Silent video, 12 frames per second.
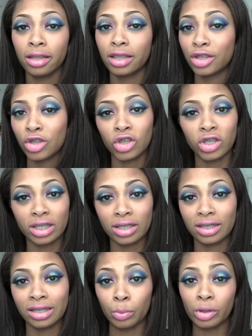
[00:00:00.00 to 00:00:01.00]
This
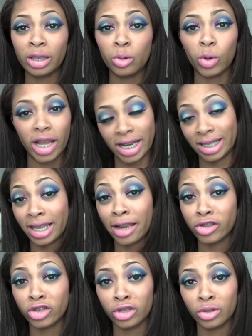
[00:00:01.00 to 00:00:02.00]
is simply what I
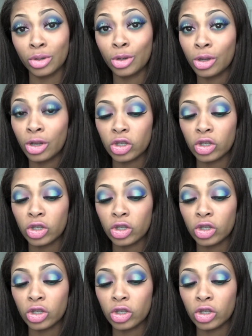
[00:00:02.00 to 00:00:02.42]
decided to do,